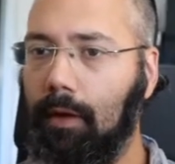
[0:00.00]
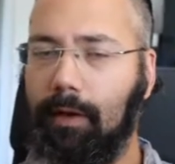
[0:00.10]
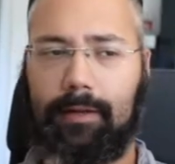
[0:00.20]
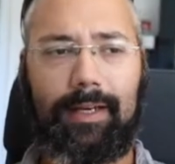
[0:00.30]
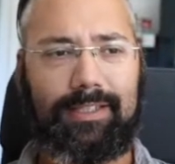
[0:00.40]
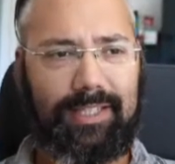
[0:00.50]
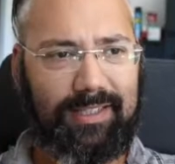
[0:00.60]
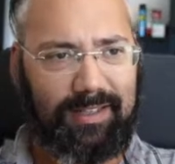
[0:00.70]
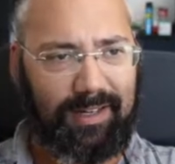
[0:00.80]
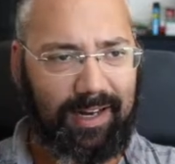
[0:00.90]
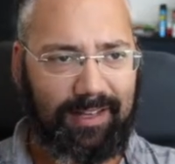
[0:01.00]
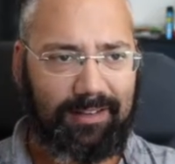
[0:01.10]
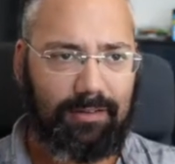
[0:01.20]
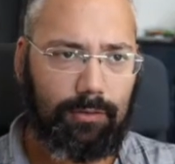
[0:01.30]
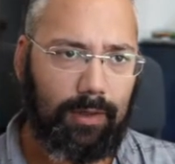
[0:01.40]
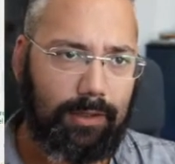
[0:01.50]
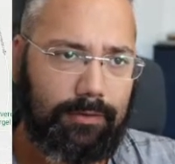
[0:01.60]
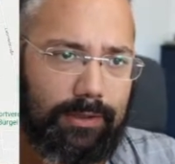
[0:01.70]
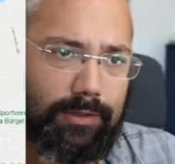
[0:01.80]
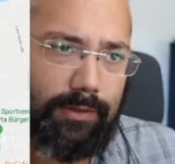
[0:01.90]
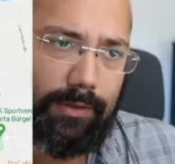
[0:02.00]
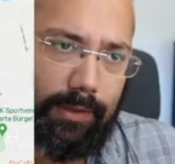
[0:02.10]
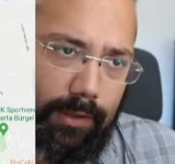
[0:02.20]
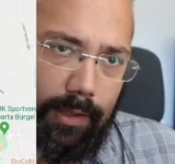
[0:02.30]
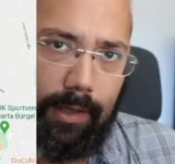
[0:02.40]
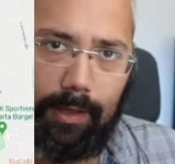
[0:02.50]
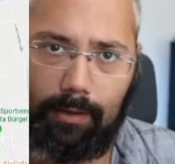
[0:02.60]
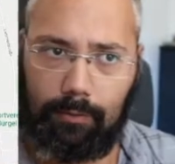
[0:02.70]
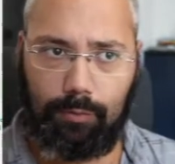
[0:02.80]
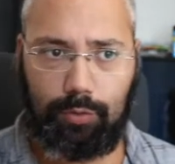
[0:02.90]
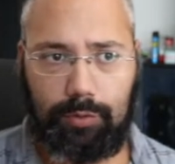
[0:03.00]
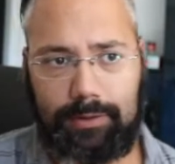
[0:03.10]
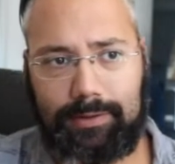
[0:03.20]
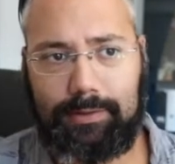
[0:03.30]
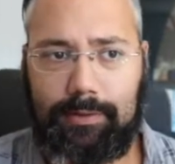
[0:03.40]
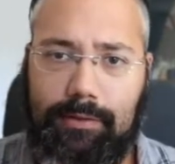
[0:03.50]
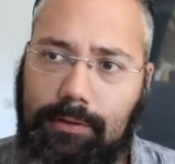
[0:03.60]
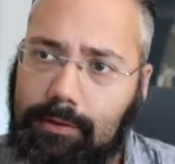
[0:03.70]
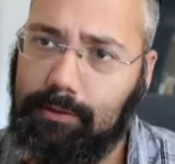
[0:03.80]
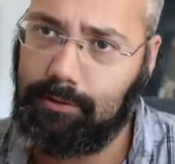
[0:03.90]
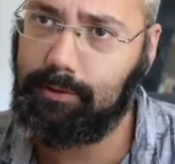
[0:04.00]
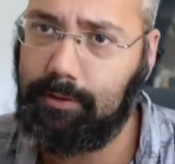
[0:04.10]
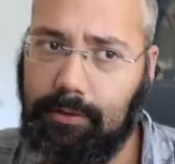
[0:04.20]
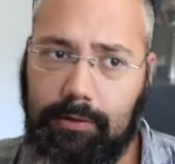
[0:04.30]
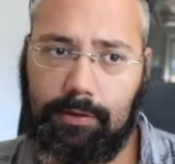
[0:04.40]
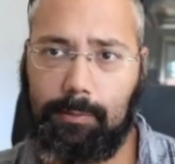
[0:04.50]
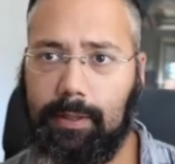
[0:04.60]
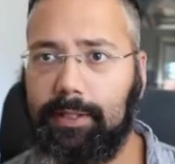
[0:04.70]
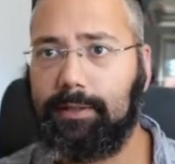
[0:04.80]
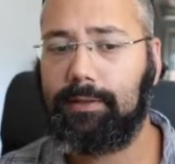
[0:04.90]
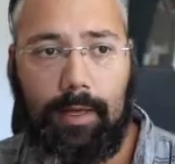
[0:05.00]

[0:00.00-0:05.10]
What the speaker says: think I checked and there are like 200 routes in this place.